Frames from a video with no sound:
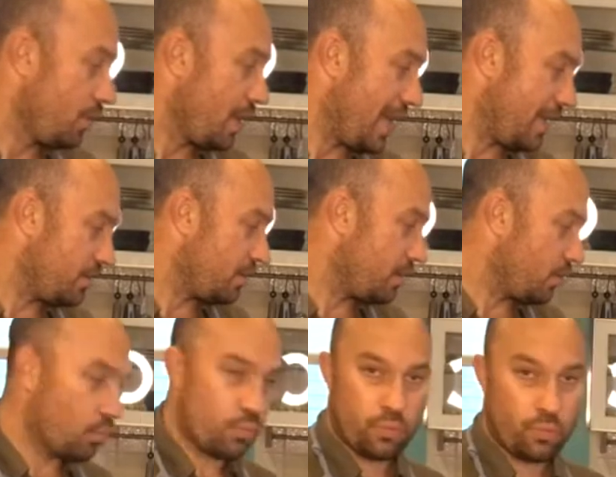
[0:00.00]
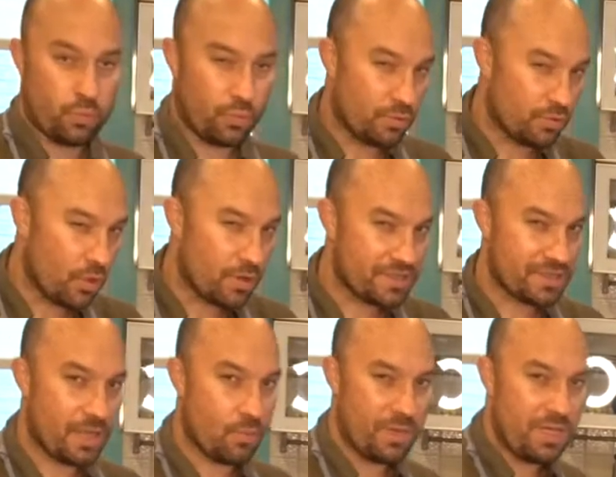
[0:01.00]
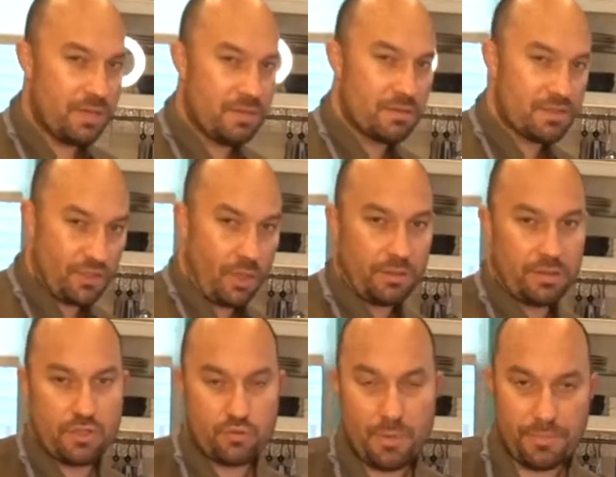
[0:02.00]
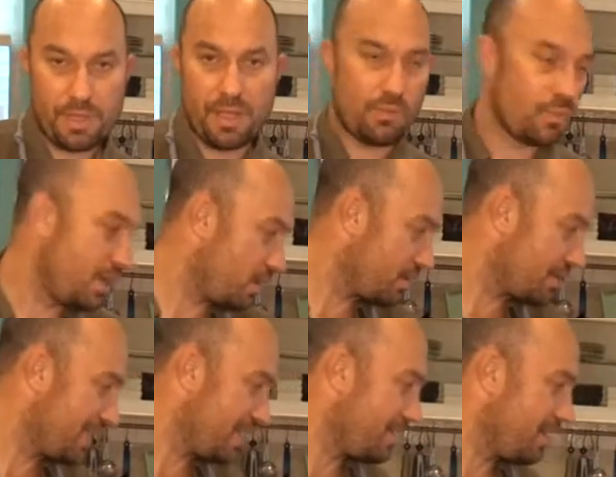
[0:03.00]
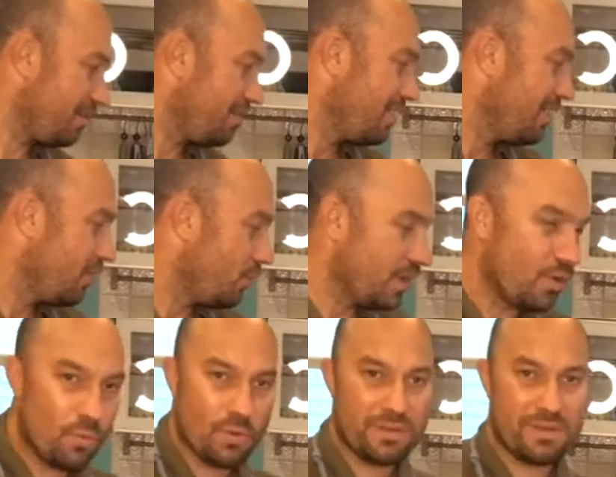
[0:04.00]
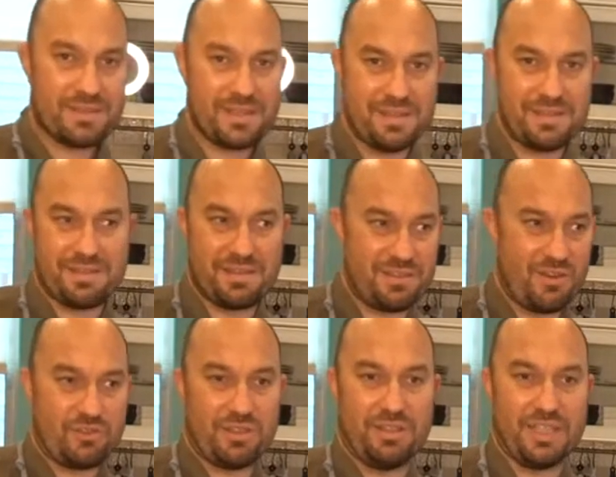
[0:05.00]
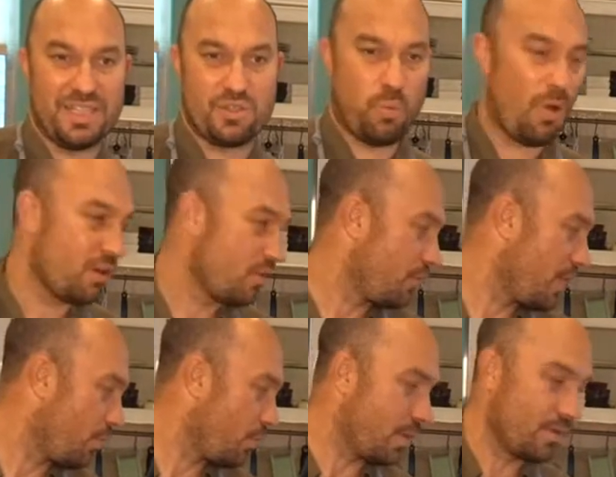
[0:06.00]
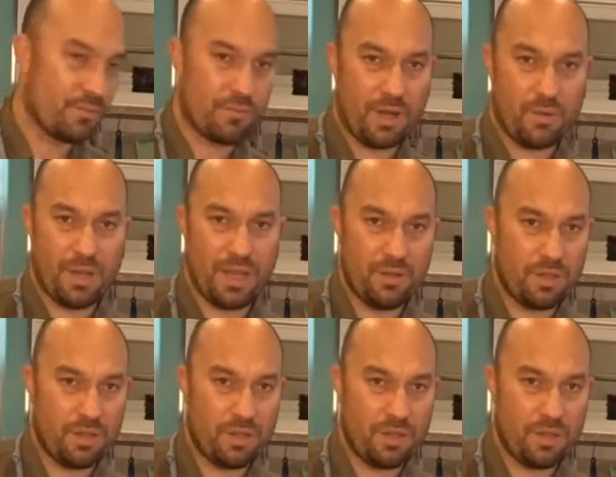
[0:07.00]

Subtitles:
And notice that we didn't salt the shrimp yet, we didn't season it. We don't want the season to start to leach water right away.